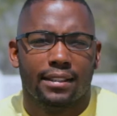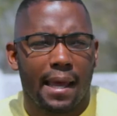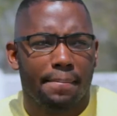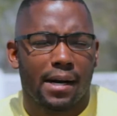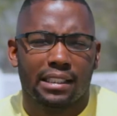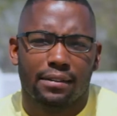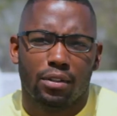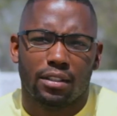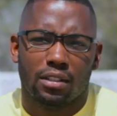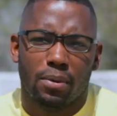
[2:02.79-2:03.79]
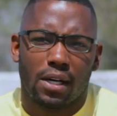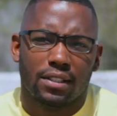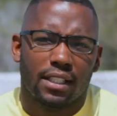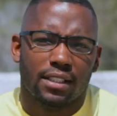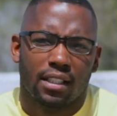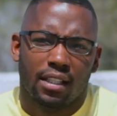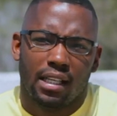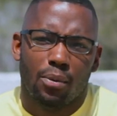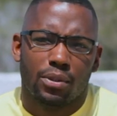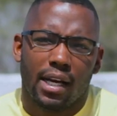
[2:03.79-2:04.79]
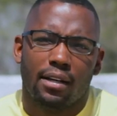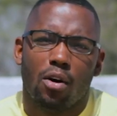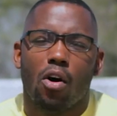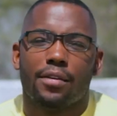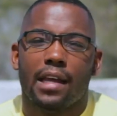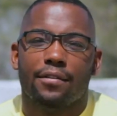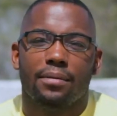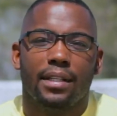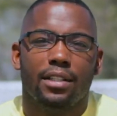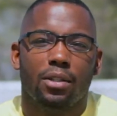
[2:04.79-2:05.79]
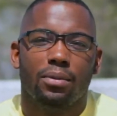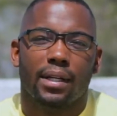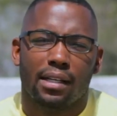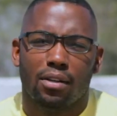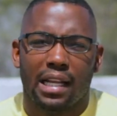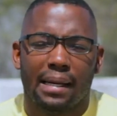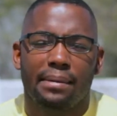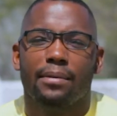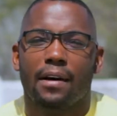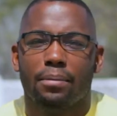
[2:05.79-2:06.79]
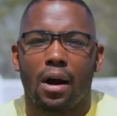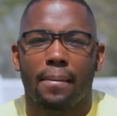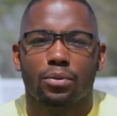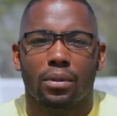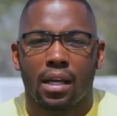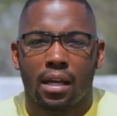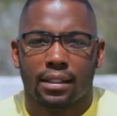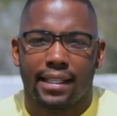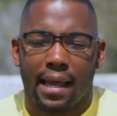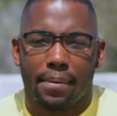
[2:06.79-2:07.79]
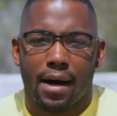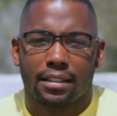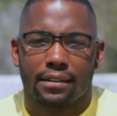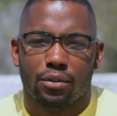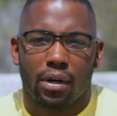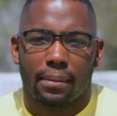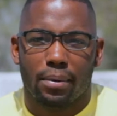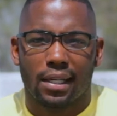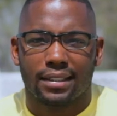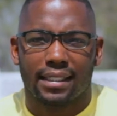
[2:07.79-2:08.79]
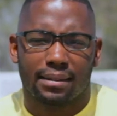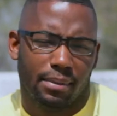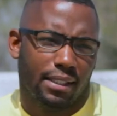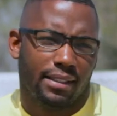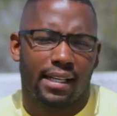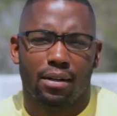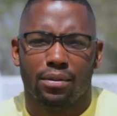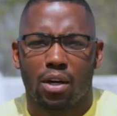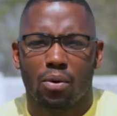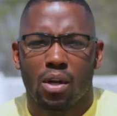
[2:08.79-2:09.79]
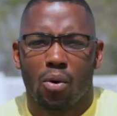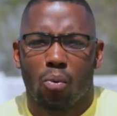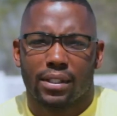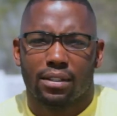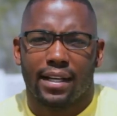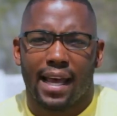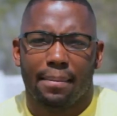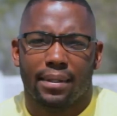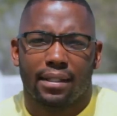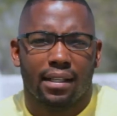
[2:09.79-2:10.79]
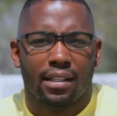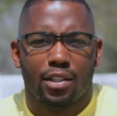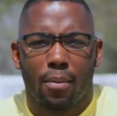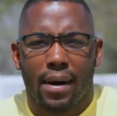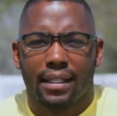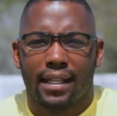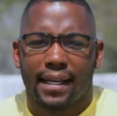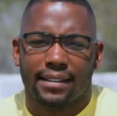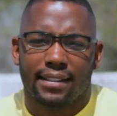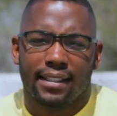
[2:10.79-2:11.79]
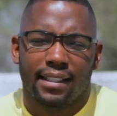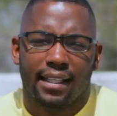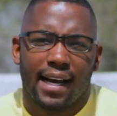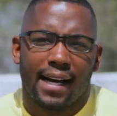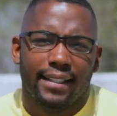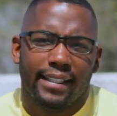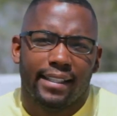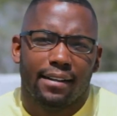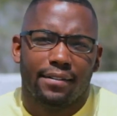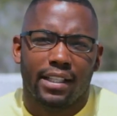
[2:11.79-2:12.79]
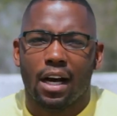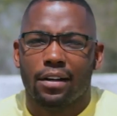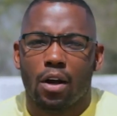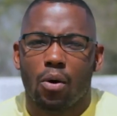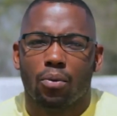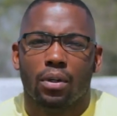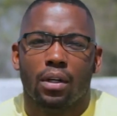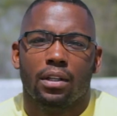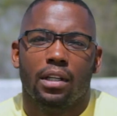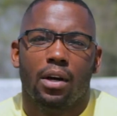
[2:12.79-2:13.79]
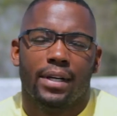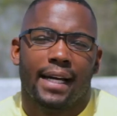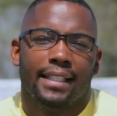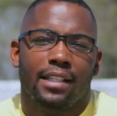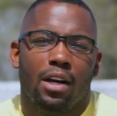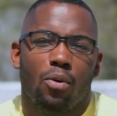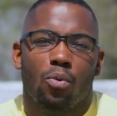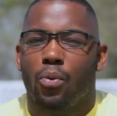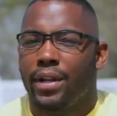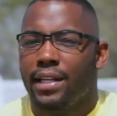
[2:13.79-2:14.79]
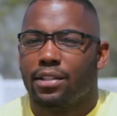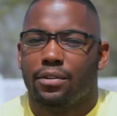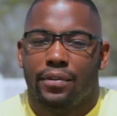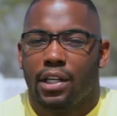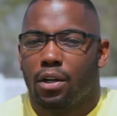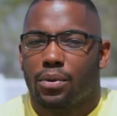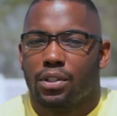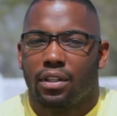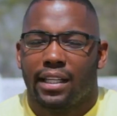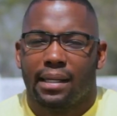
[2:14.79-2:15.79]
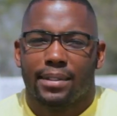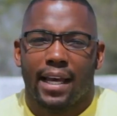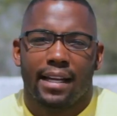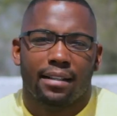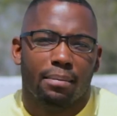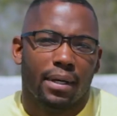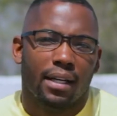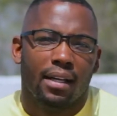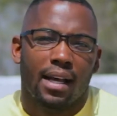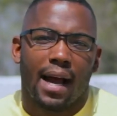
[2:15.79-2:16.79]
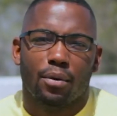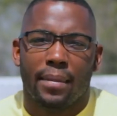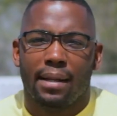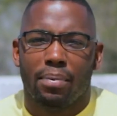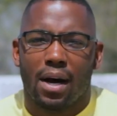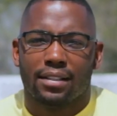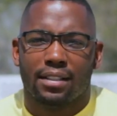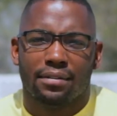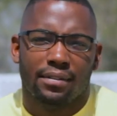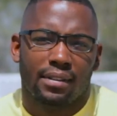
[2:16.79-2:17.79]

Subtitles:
staying positive throughout this process, it was kind of a hard thing for me to do, and I know a lot of people have problems with staying positive throughout a process because they don't know what's going to happen. And nobody likes the idea of the unknown, you know, and I didn't know when this vehicle was going to get obtained, but I remained positive